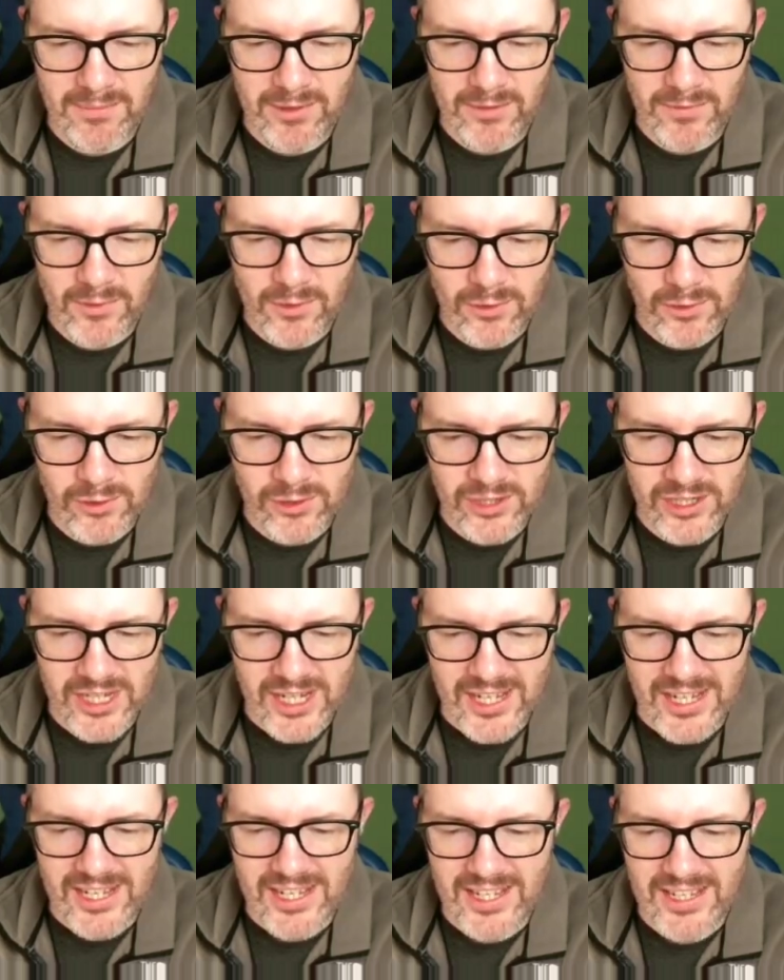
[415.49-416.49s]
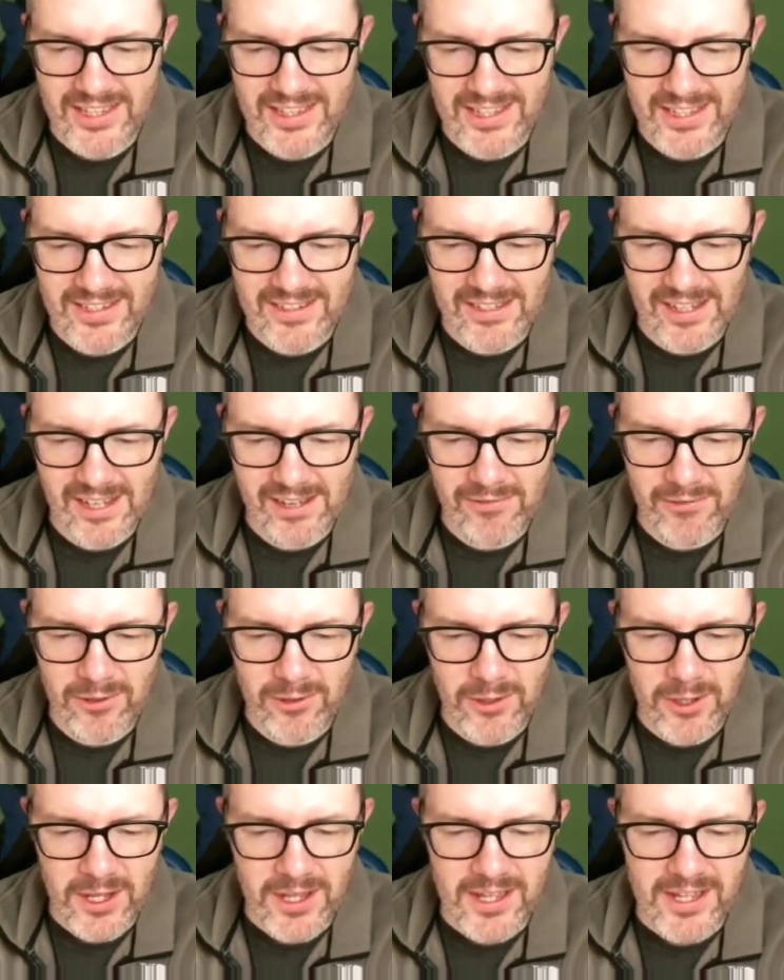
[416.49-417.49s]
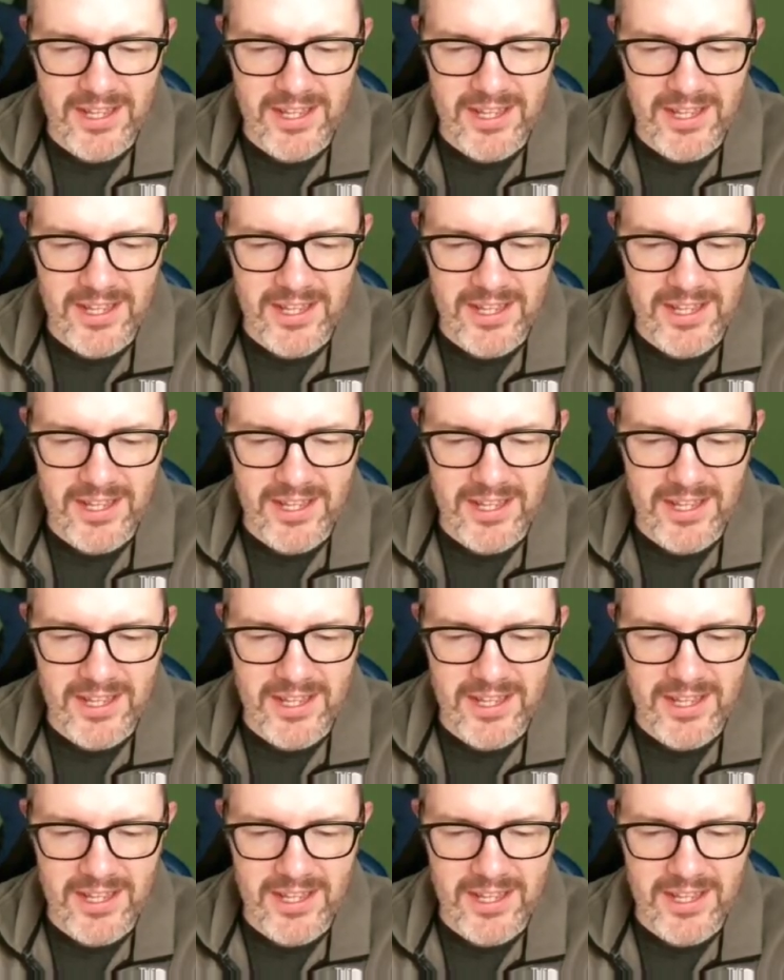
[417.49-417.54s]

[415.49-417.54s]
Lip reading: But of course, at this level,